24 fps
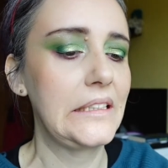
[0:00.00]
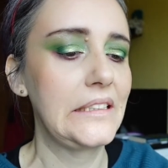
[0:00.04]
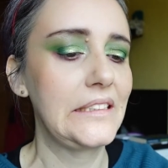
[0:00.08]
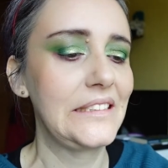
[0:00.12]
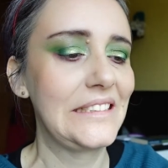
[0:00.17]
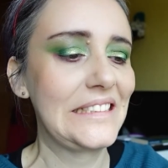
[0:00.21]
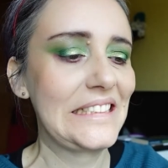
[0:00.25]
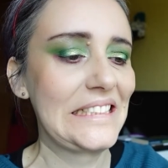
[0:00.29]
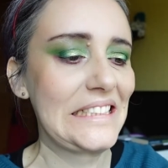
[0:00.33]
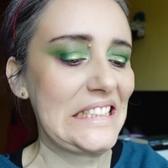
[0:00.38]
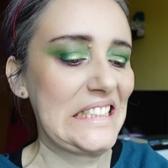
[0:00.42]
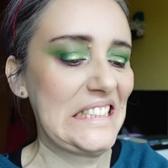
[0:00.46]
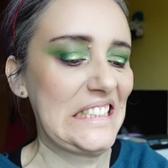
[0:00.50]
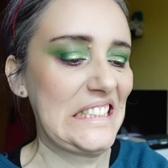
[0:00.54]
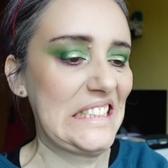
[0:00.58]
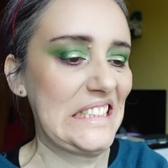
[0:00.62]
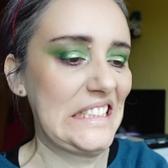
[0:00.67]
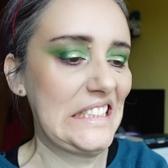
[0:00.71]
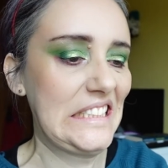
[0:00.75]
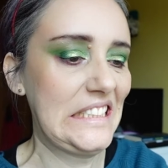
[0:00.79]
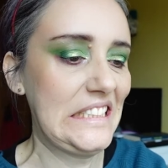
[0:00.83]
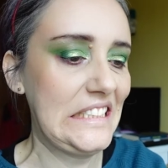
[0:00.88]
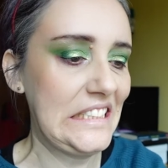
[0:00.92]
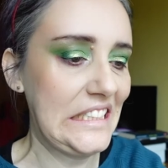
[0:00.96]

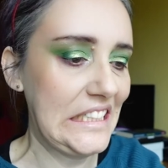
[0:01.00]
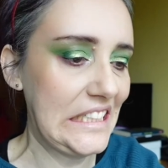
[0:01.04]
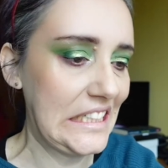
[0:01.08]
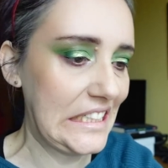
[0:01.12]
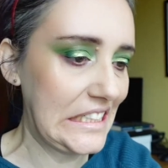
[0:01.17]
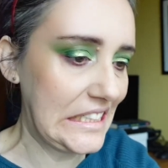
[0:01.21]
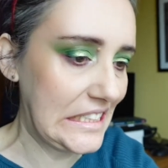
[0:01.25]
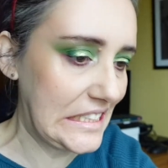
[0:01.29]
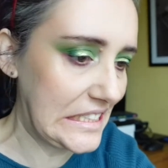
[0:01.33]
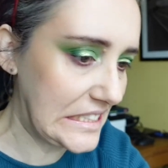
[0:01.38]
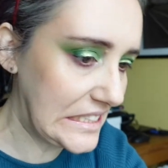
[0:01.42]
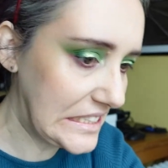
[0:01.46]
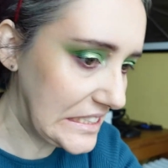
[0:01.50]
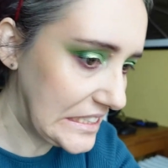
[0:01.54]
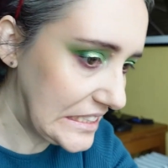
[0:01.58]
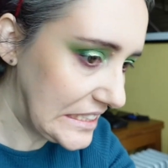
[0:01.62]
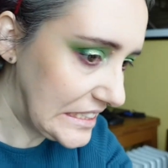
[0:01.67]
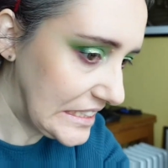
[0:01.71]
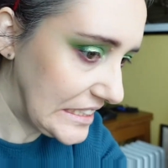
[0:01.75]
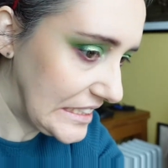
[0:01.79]
[no speech]